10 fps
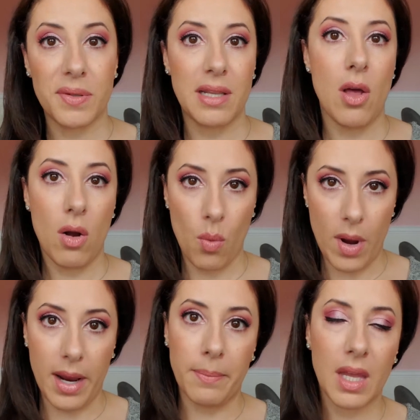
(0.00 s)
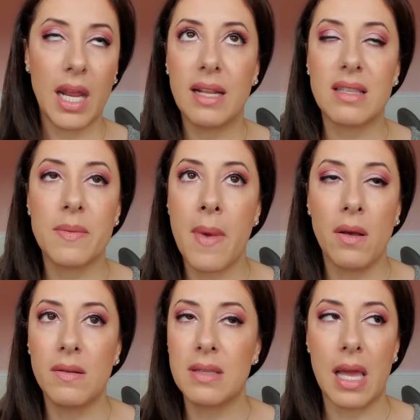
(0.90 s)
long way. And it
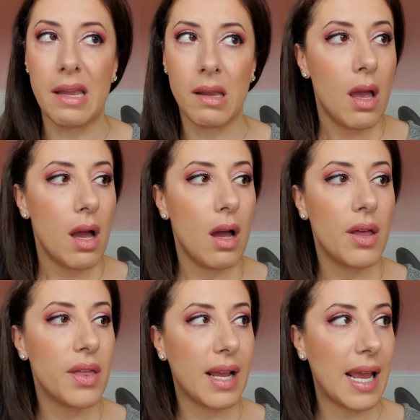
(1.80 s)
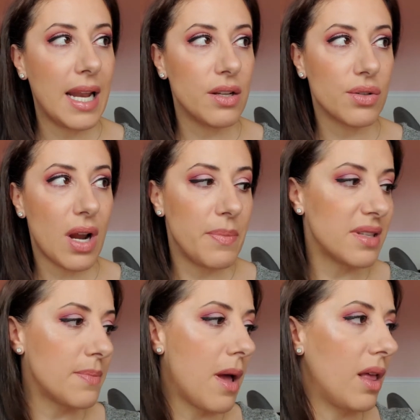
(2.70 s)
smells like I can't describe the
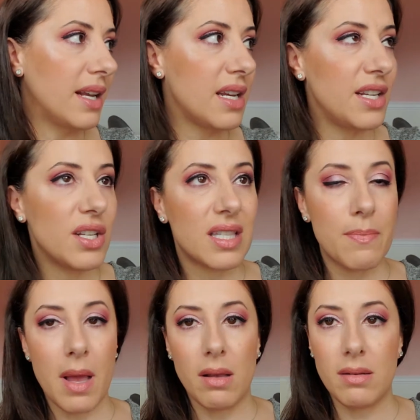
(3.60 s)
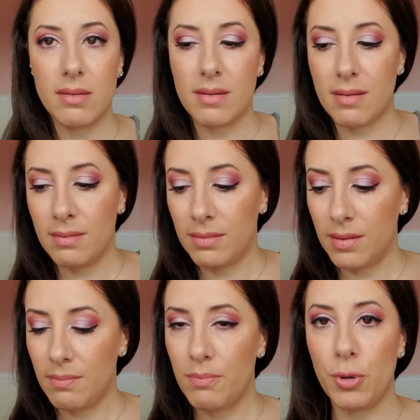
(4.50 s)
smell. It just smells
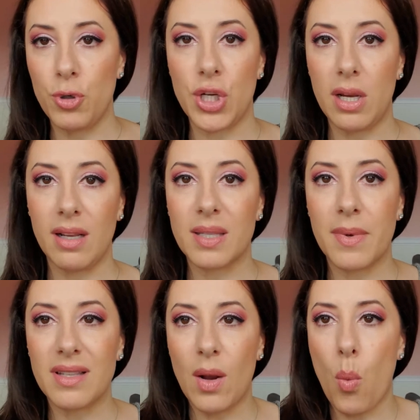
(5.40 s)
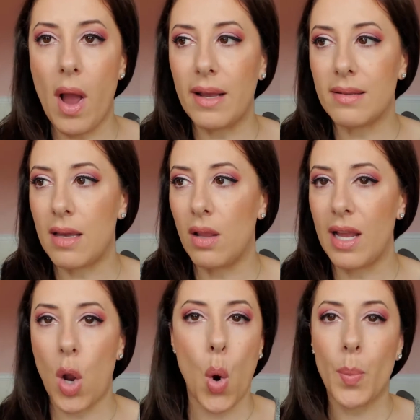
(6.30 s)
bougie. It smells like YSL,
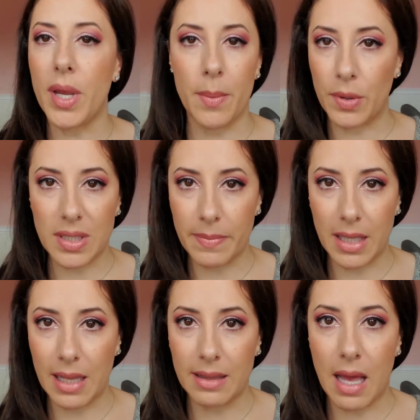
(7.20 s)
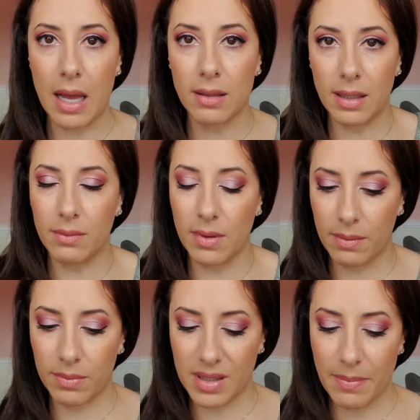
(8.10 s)
like opium or something like that. Like
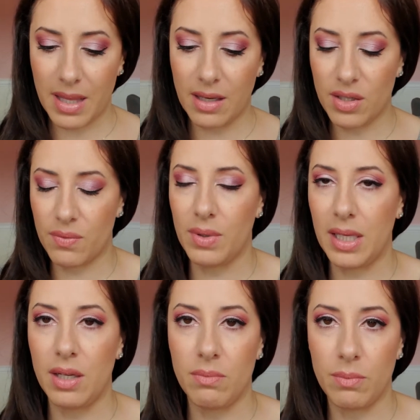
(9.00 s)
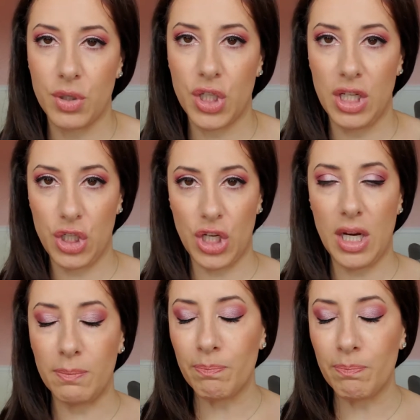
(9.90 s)
something just really she.